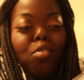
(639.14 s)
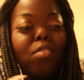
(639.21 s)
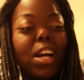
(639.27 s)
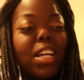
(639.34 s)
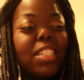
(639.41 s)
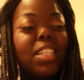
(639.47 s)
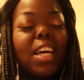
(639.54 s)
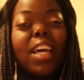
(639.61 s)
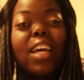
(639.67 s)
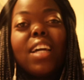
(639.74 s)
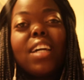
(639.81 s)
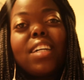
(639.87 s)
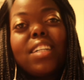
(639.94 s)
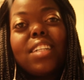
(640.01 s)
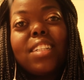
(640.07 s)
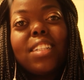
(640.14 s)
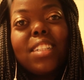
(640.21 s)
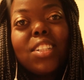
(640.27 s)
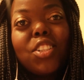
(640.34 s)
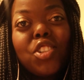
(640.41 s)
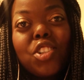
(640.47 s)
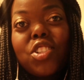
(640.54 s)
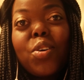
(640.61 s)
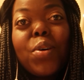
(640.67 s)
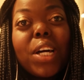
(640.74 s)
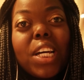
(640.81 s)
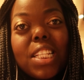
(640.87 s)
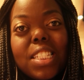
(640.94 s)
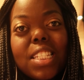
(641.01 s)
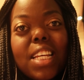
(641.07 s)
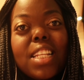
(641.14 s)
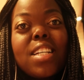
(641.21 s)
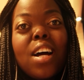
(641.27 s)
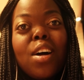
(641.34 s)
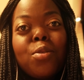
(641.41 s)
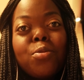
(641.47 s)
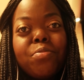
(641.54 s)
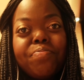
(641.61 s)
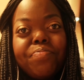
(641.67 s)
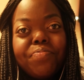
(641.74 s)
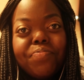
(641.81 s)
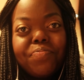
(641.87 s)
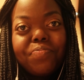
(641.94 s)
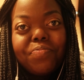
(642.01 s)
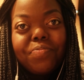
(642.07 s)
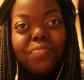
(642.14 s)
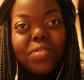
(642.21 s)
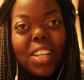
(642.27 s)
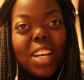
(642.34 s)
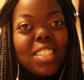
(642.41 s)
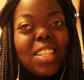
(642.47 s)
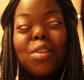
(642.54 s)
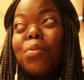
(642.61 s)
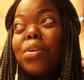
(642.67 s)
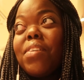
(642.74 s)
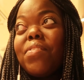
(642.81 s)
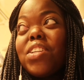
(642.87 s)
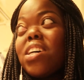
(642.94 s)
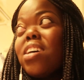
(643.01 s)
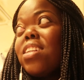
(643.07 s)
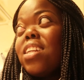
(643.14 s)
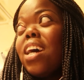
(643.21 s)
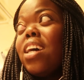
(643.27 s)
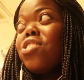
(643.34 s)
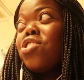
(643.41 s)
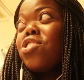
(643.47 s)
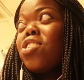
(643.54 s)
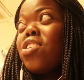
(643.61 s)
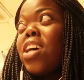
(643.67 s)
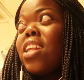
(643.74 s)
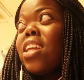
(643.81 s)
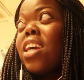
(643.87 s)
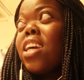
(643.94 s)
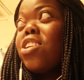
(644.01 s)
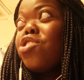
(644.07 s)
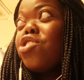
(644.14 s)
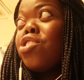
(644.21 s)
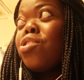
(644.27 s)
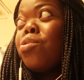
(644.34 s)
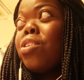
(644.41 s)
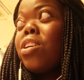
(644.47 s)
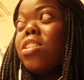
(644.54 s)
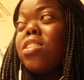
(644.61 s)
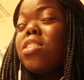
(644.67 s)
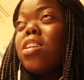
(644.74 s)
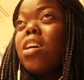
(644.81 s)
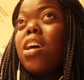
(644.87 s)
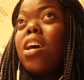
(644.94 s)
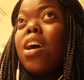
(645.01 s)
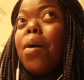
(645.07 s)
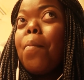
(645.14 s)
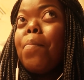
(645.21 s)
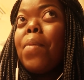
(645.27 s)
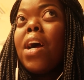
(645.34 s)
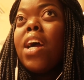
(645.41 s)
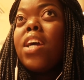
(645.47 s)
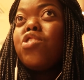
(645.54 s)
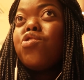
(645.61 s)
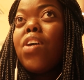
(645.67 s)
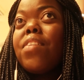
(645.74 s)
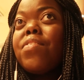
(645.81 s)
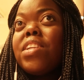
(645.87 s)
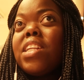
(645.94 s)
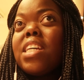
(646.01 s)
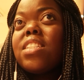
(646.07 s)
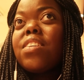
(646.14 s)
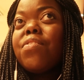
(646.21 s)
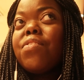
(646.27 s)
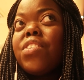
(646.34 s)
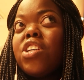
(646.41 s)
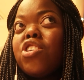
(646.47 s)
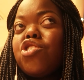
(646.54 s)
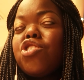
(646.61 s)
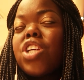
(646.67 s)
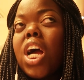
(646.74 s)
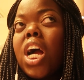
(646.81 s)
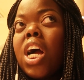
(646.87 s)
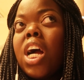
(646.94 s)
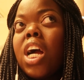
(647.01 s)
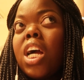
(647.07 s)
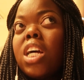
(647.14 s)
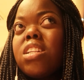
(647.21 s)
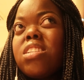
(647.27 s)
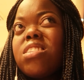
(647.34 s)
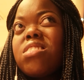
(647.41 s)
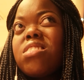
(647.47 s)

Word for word: bought a rice cake just so i can sit down has anyone ever done that just so that they can chill because my driving lesson finished at